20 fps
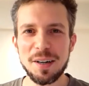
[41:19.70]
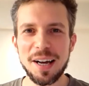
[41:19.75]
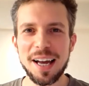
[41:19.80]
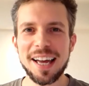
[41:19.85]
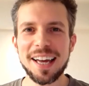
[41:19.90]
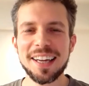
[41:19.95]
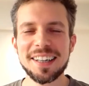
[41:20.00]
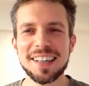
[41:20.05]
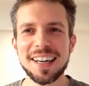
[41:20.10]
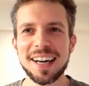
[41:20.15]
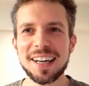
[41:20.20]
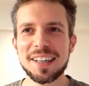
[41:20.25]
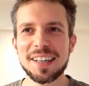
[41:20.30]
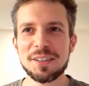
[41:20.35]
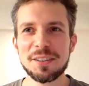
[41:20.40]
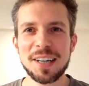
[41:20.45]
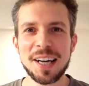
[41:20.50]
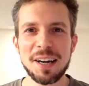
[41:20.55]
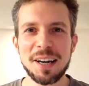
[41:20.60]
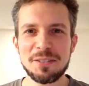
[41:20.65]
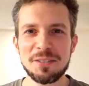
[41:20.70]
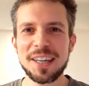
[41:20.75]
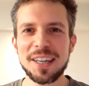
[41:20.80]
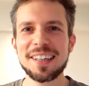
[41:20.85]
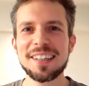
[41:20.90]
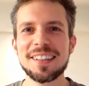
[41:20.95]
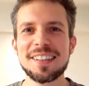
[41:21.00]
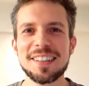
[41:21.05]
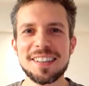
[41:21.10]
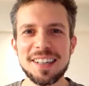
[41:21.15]
and I don't have to
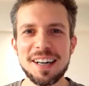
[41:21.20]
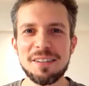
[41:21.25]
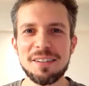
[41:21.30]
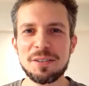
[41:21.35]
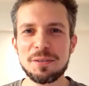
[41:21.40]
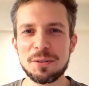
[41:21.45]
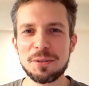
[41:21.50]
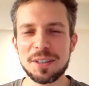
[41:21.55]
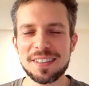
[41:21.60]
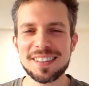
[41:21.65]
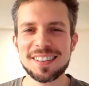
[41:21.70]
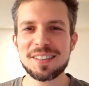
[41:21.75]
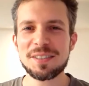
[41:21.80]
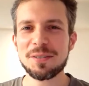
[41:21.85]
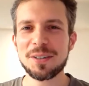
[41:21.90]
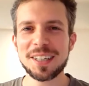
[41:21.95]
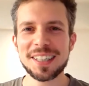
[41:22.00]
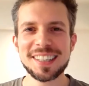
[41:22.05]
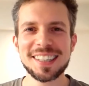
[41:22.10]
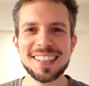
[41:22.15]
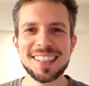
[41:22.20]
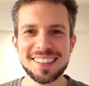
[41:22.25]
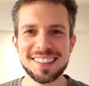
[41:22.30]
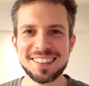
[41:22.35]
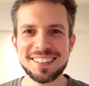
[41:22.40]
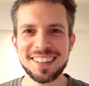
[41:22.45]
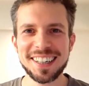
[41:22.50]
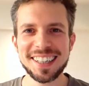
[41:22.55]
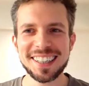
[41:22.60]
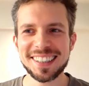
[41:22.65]
edit it afterwards. It's what it
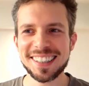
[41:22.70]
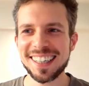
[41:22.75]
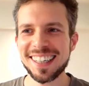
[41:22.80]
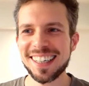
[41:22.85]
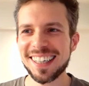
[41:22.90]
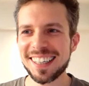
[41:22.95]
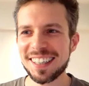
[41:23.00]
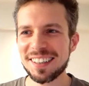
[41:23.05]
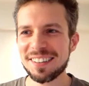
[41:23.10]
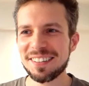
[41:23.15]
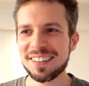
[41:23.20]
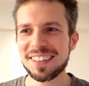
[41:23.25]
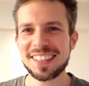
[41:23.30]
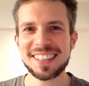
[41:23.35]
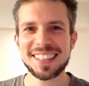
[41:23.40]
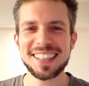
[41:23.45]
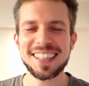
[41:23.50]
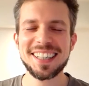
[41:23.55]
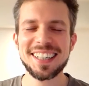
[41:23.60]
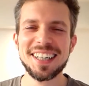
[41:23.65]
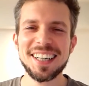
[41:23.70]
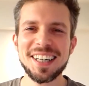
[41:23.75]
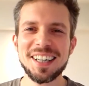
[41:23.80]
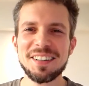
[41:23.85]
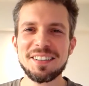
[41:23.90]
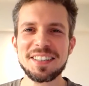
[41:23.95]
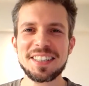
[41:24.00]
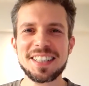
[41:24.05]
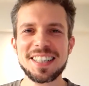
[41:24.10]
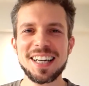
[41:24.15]
is, right? Which
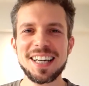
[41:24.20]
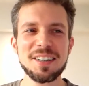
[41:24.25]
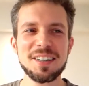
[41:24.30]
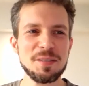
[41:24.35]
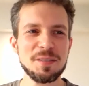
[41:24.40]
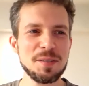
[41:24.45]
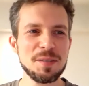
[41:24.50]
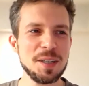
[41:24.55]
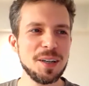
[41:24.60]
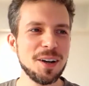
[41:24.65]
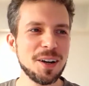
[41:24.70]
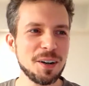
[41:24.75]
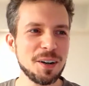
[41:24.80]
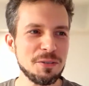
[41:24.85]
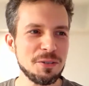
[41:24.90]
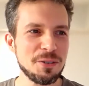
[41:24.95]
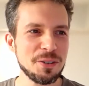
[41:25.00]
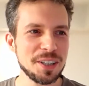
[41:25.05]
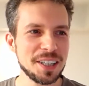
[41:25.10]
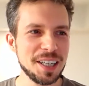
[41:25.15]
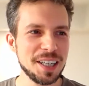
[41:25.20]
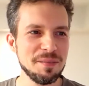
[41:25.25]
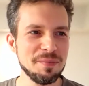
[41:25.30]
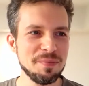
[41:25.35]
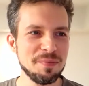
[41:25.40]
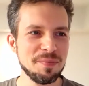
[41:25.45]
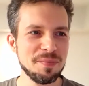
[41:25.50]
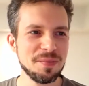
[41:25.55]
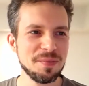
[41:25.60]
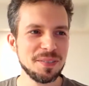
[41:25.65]
allows me a lot of
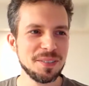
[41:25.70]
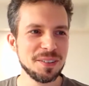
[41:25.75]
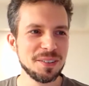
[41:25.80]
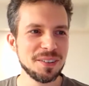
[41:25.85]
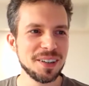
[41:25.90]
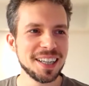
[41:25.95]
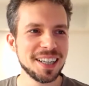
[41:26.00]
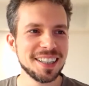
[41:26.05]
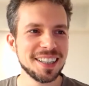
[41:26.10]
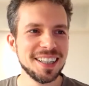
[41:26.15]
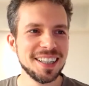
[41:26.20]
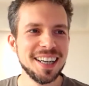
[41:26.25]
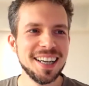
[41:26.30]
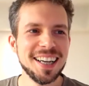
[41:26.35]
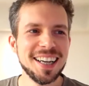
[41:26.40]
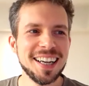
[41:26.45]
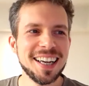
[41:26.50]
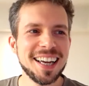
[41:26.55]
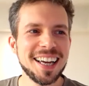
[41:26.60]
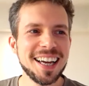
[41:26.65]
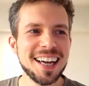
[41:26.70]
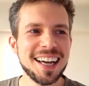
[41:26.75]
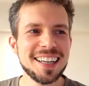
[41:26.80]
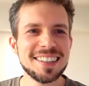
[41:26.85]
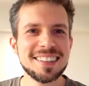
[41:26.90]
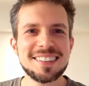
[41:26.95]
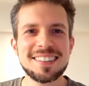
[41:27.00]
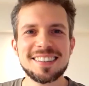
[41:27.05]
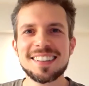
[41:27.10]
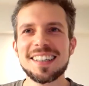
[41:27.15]
freedom, right?
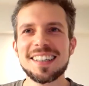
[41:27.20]
And